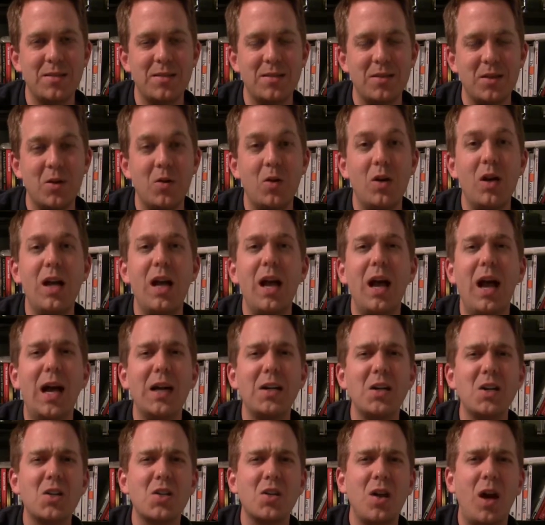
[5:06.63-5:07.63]
So I
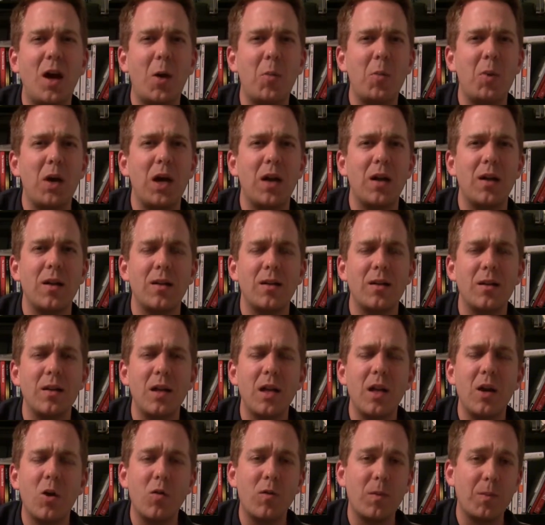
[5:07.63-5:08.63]
can just talk about,
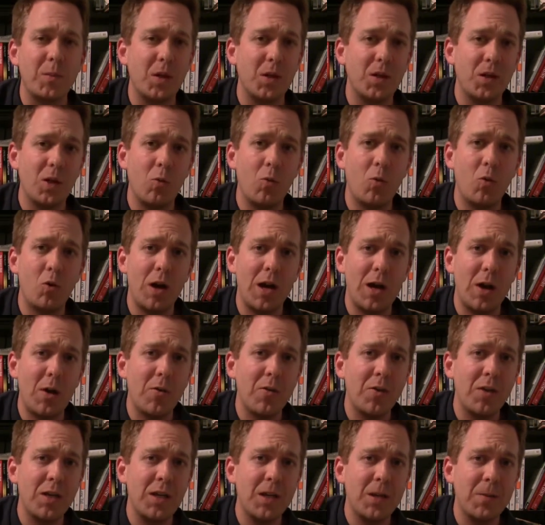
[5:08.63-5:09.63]
or if I'm going to go more
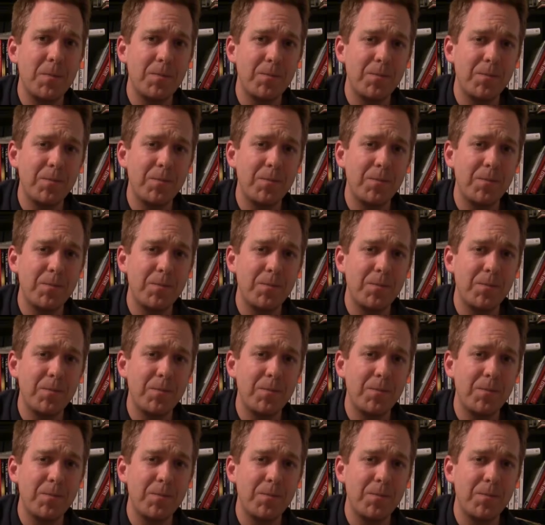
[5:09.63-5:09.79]
healthy,